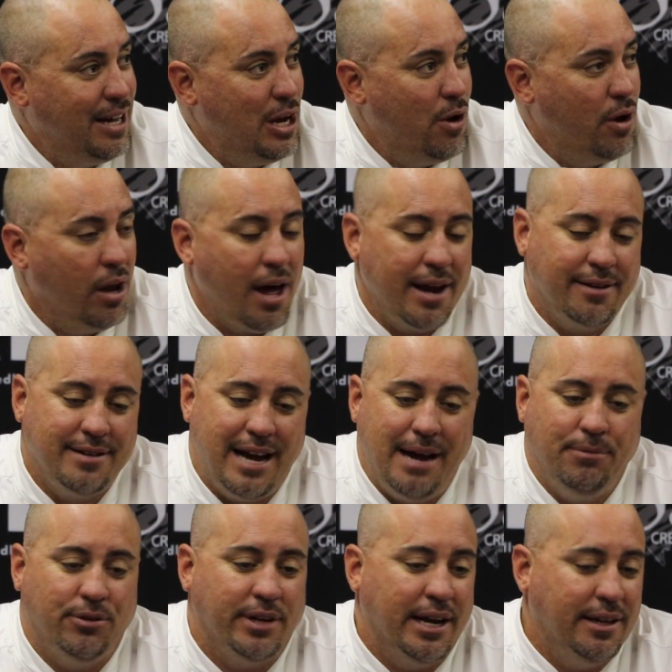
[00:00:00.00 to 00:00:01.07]
You know, a lot of
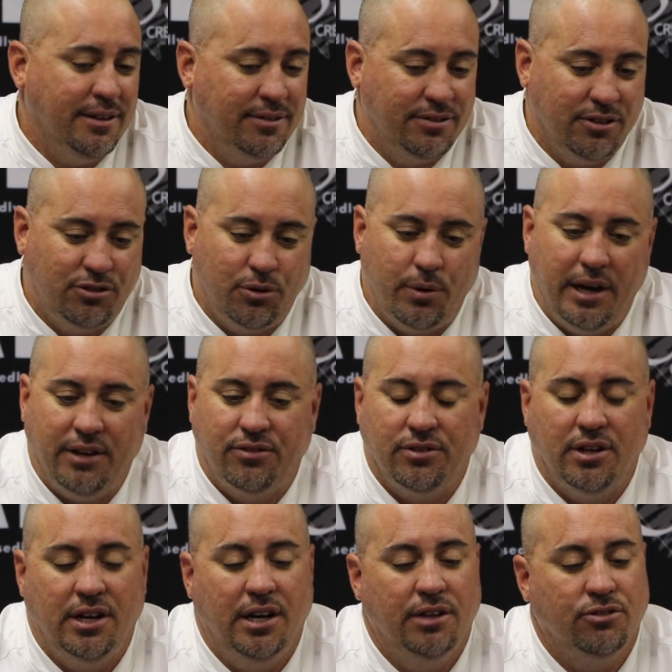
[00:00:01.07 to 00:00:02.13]
times you get in these
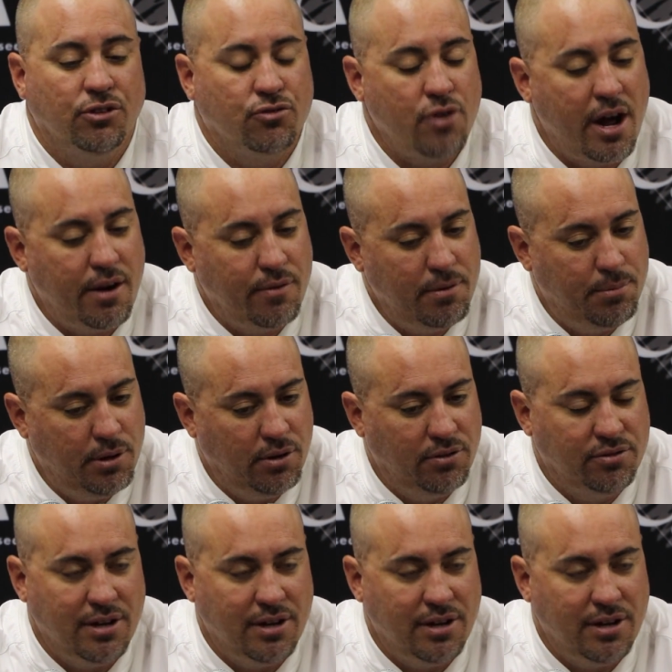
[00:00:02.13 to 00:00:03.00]
situations, you're trying to rebuild